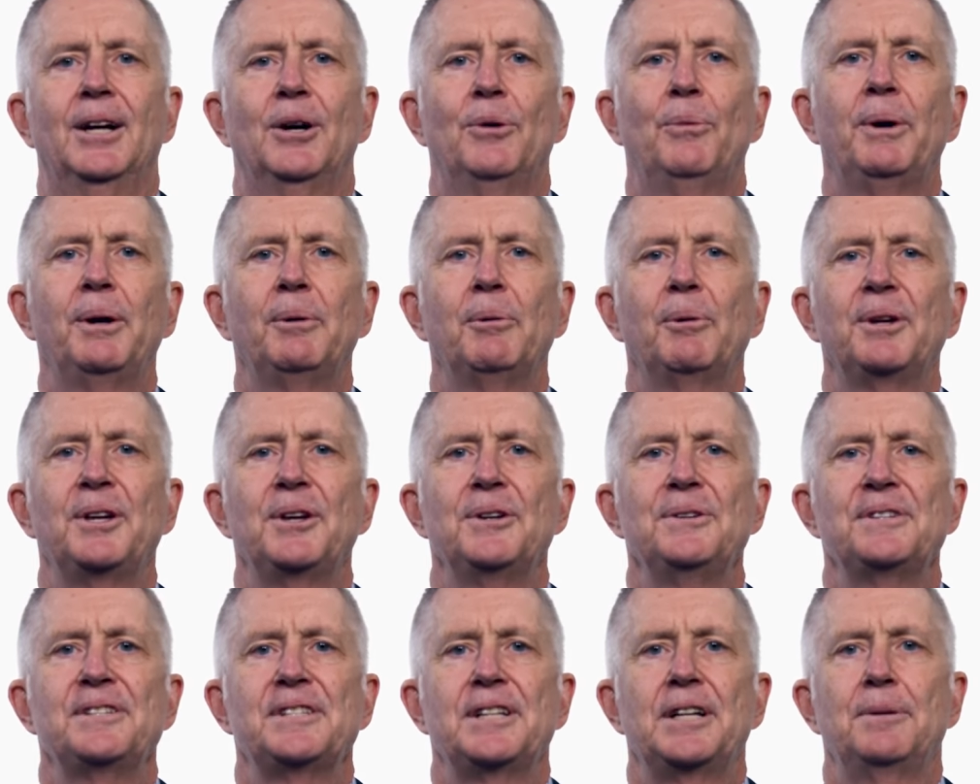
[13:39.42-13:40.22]
We will
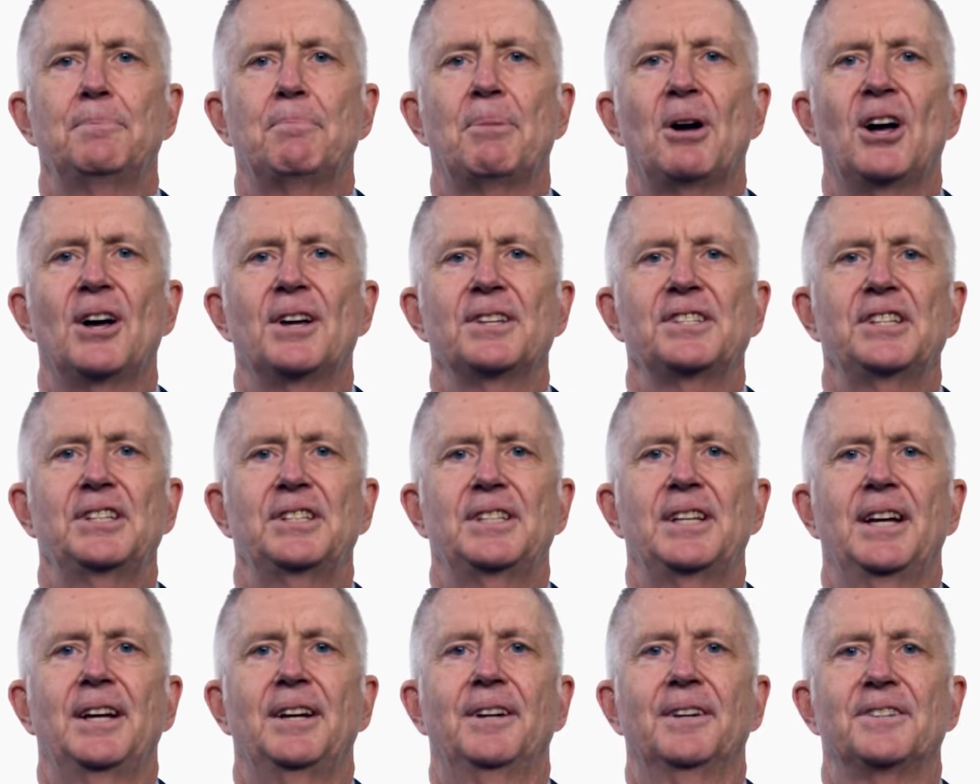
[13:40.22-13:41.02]
use the
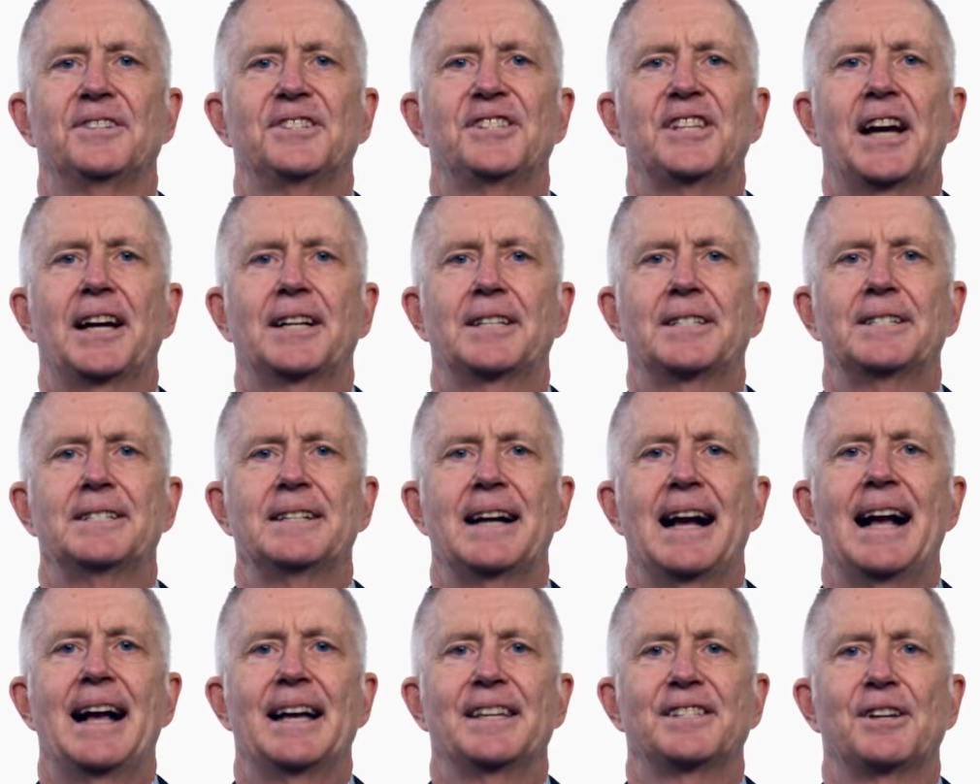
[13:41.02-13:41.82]
deposit taker
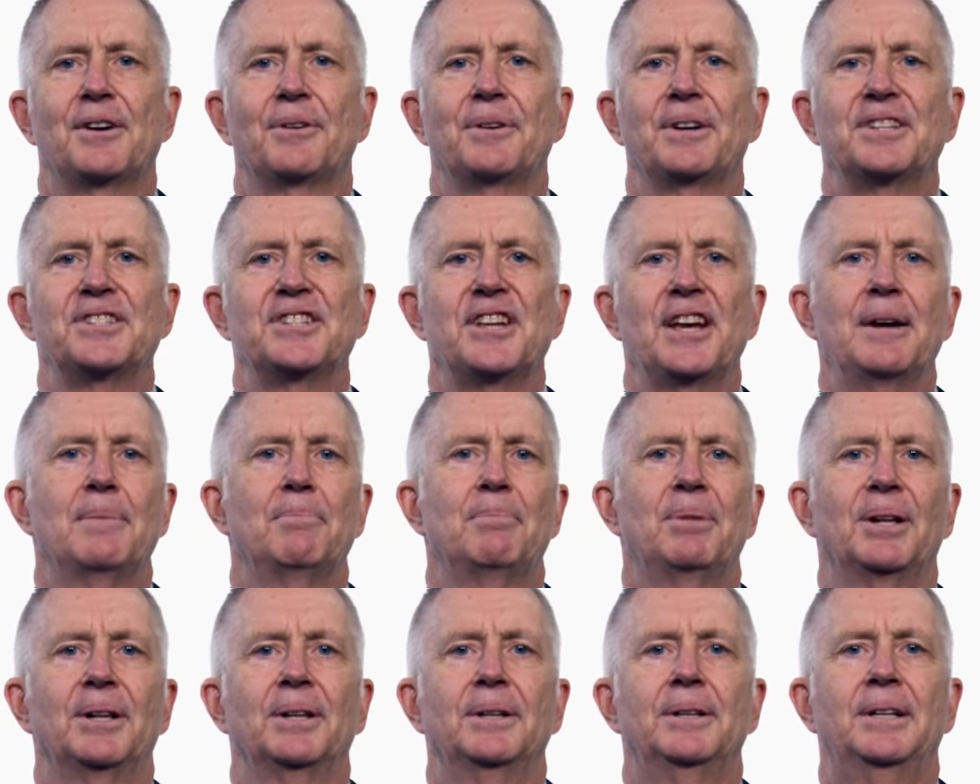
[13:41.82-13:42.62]
sector as our
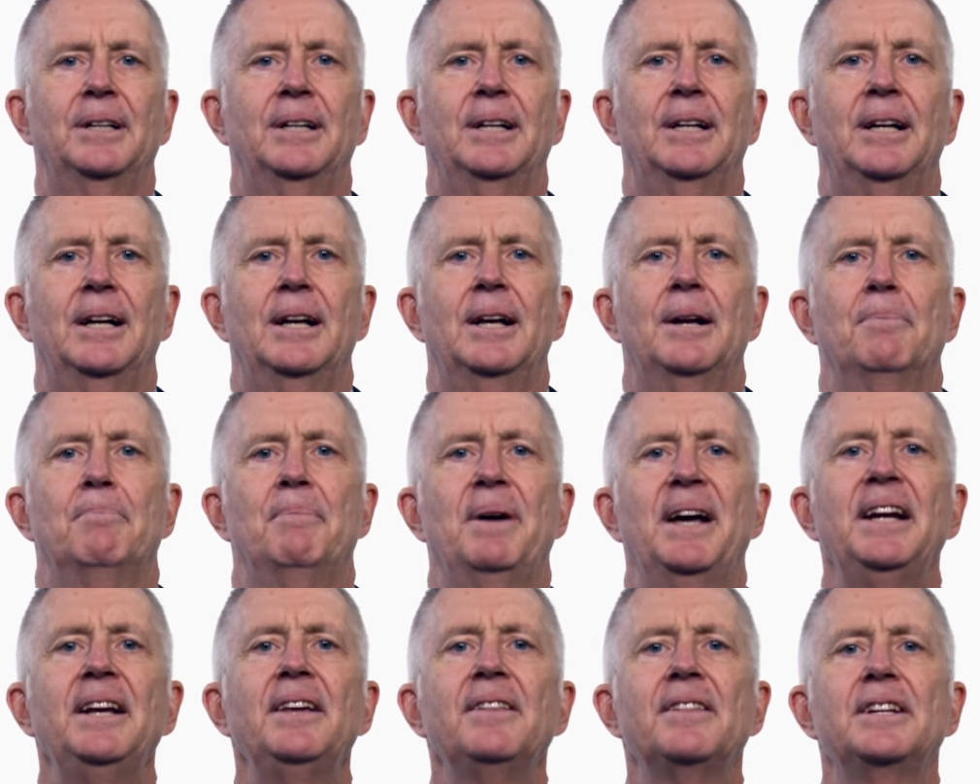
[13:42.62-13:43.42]
example.
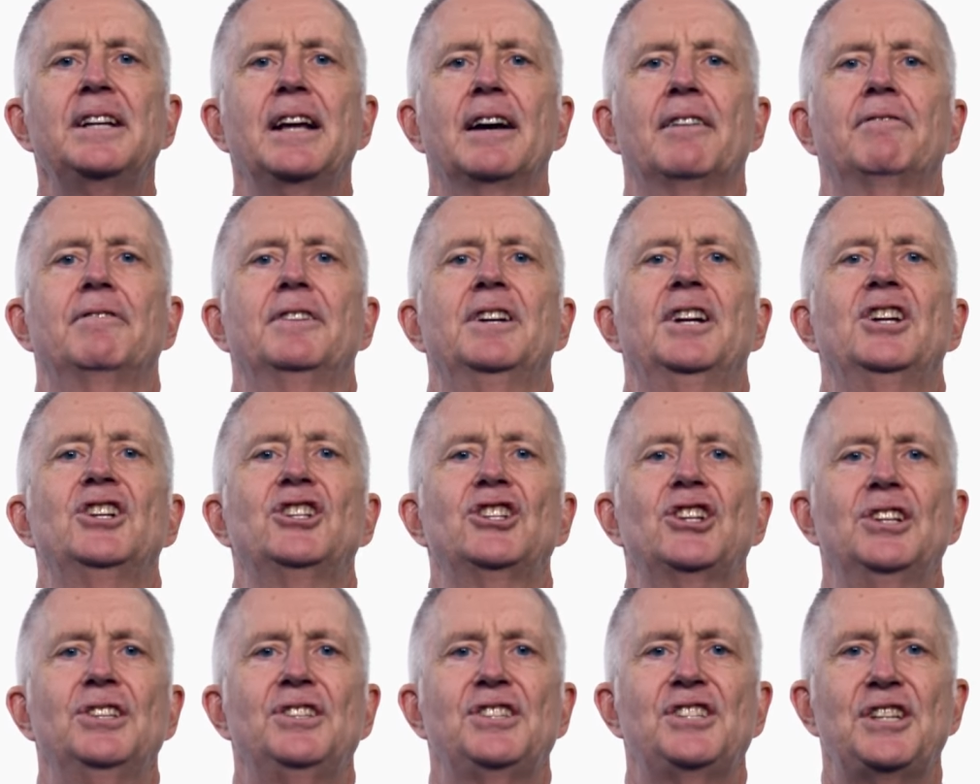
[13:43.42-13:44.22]
Many of the
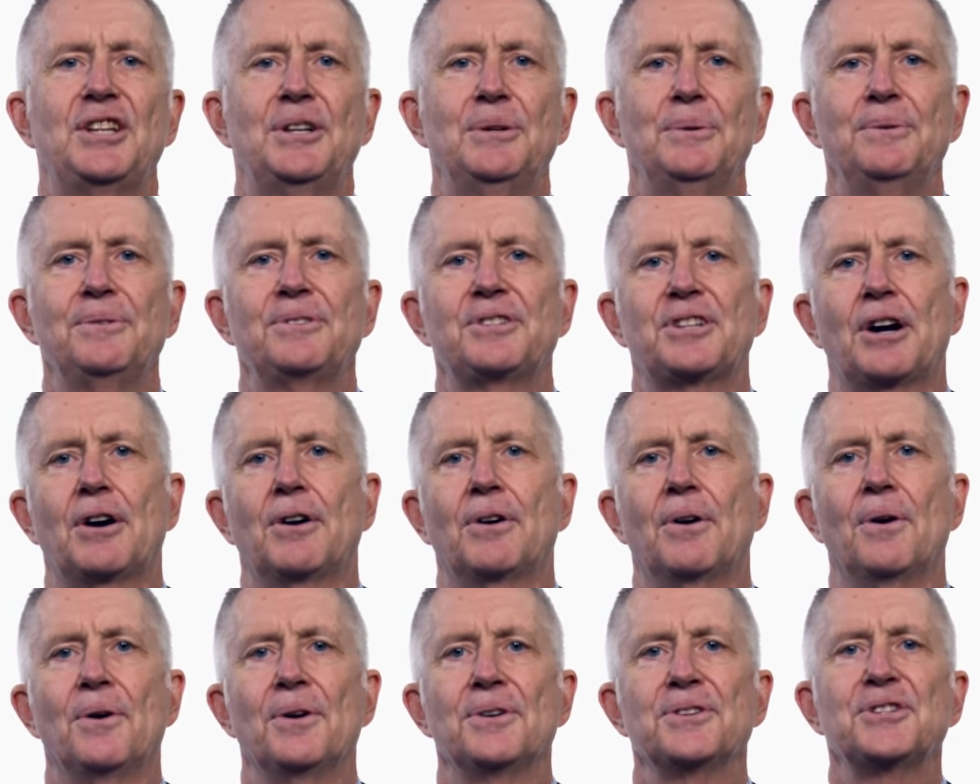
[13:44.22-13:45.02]
definitions used
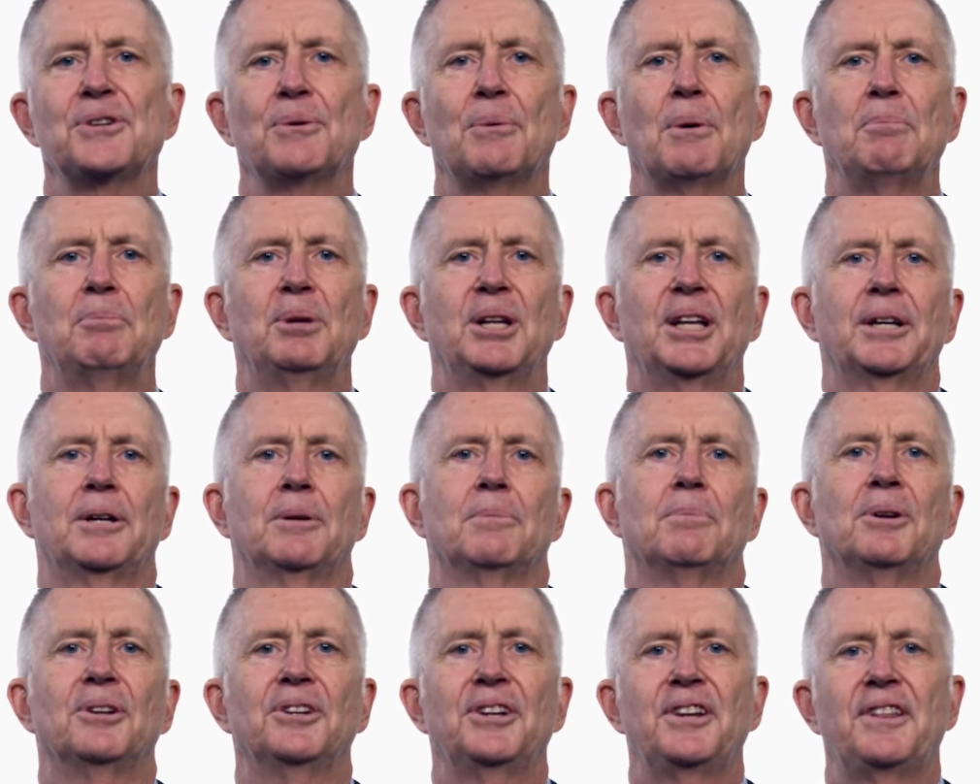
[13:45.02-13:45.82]
are also
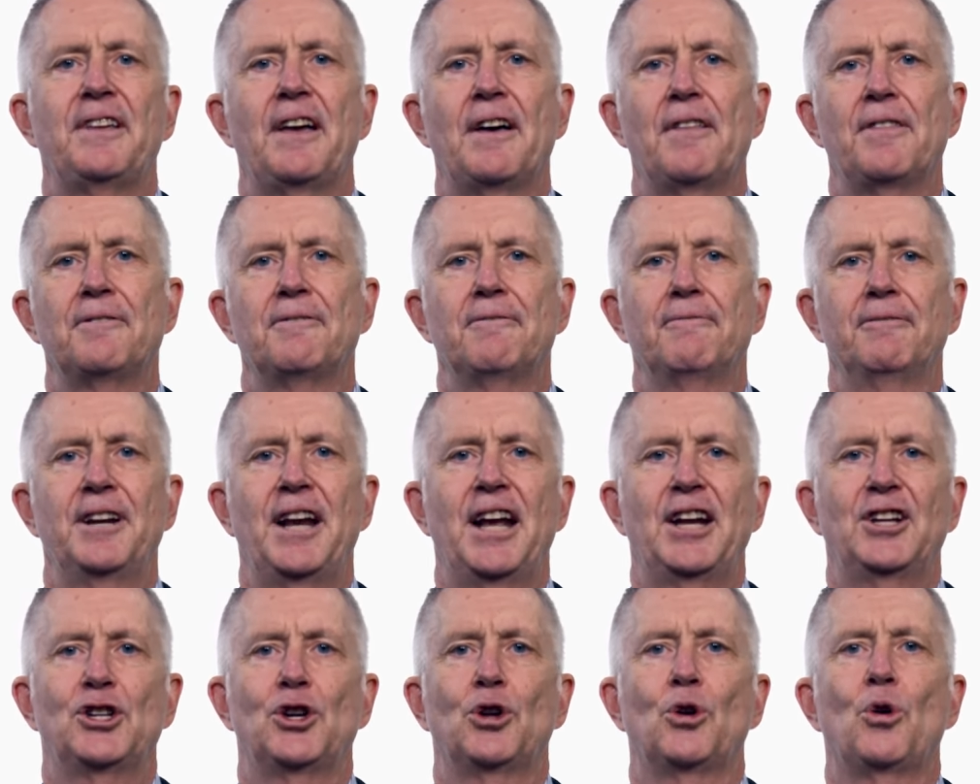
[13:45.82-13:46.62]
applicable to the other
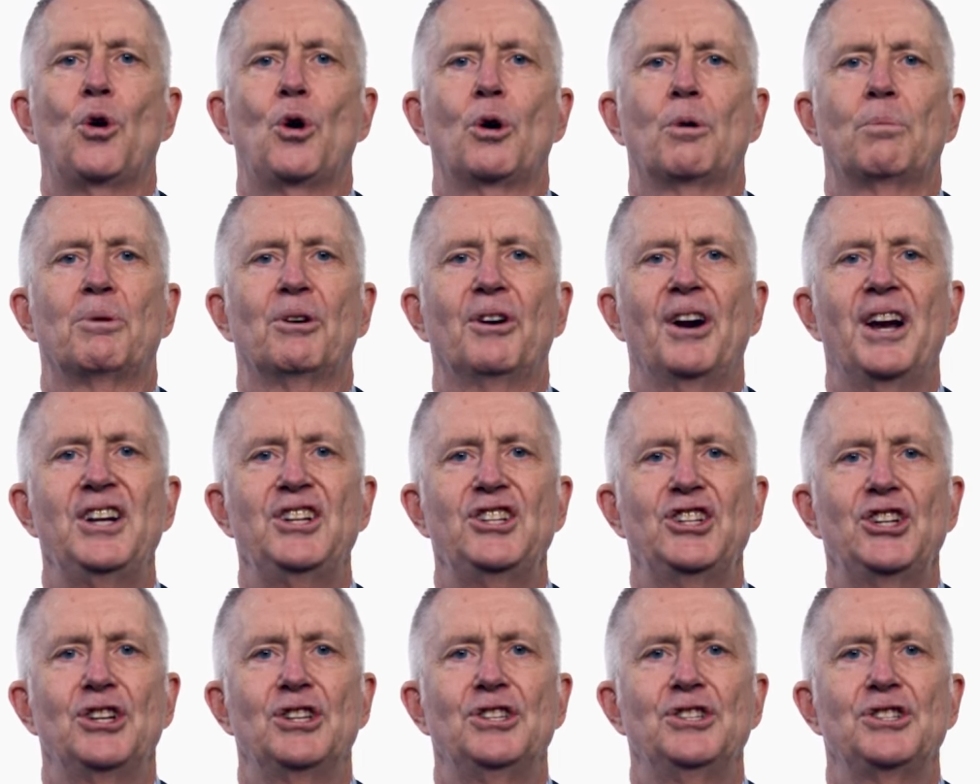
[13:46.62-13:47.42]
financial
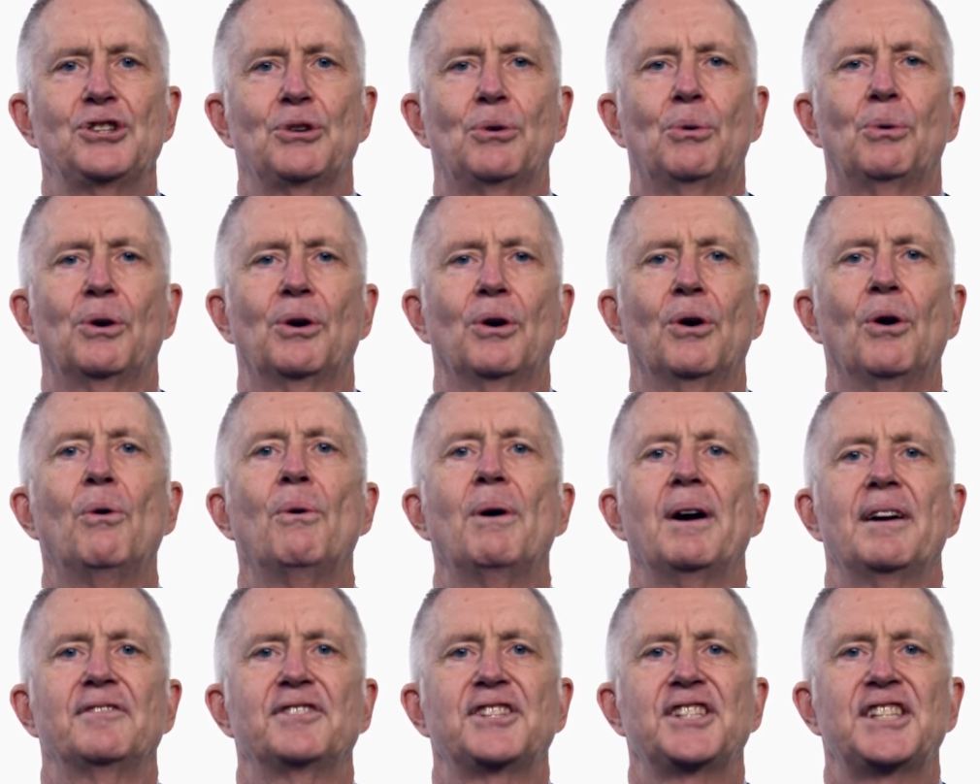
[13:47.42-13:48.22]
corporations, or
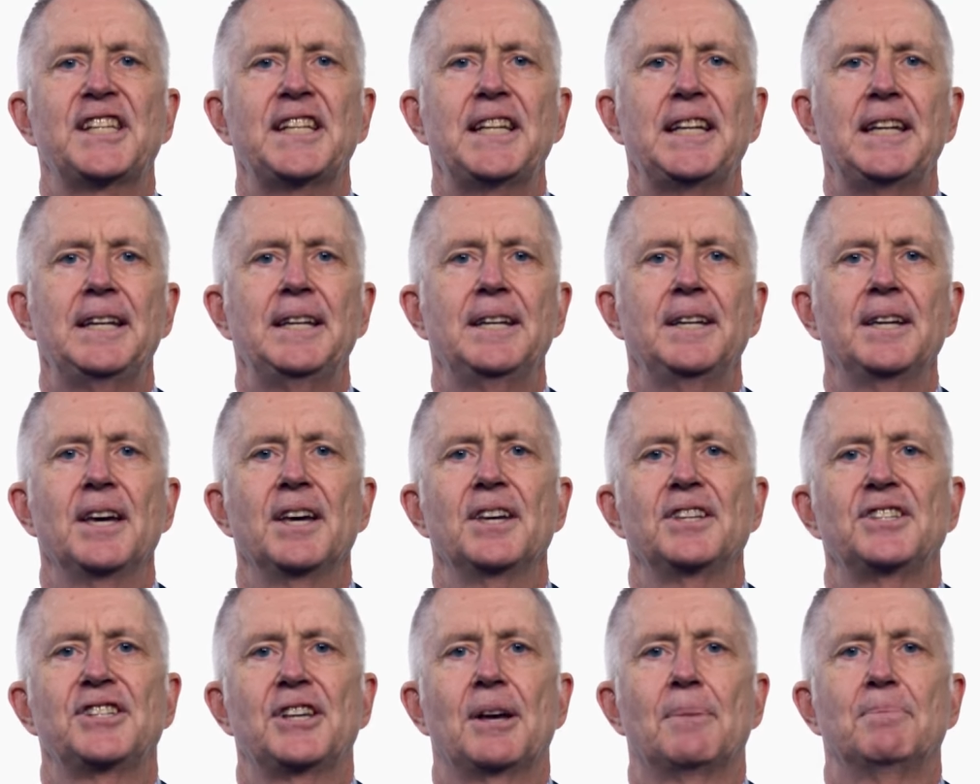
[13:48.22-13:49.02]
OFC,
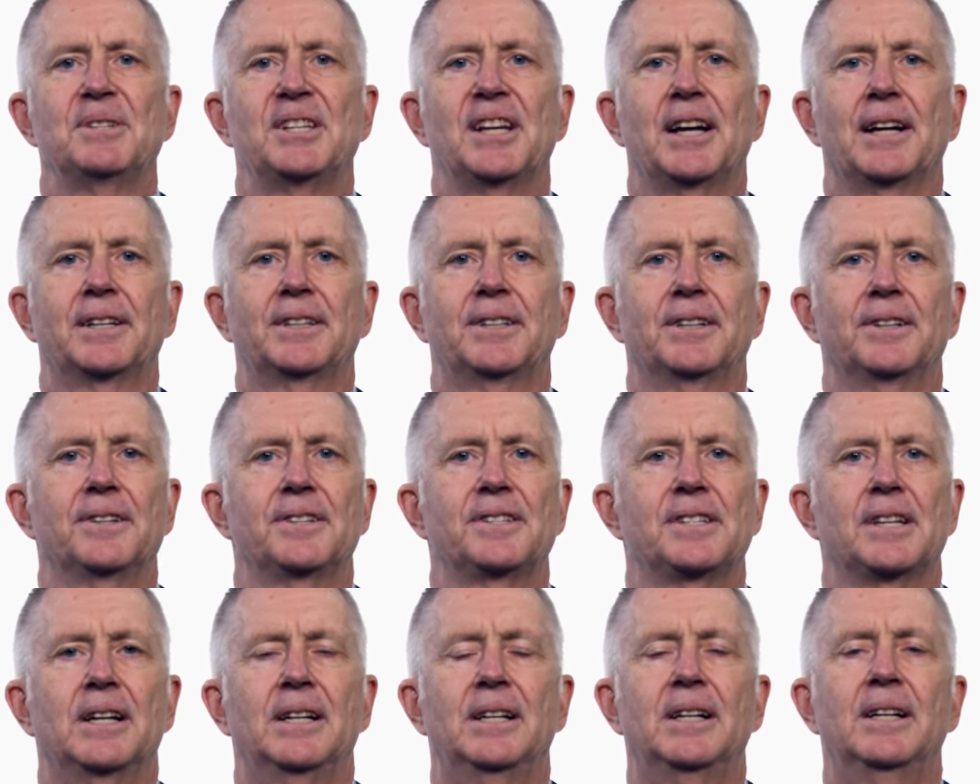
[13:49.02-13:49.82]

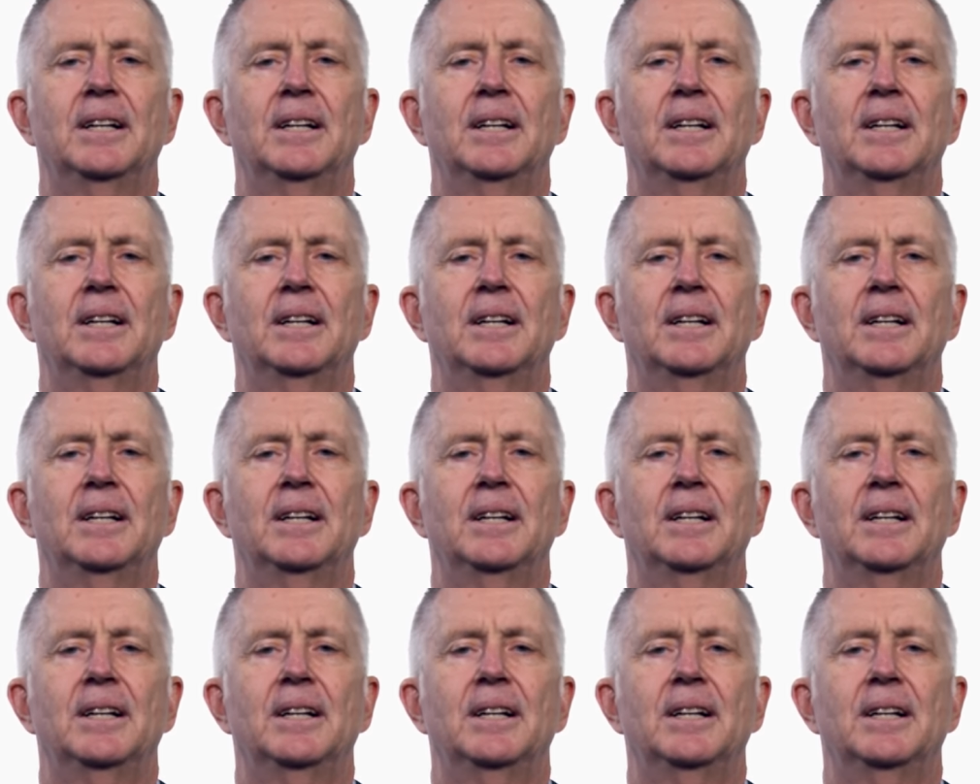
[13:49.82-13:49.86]
subsectors.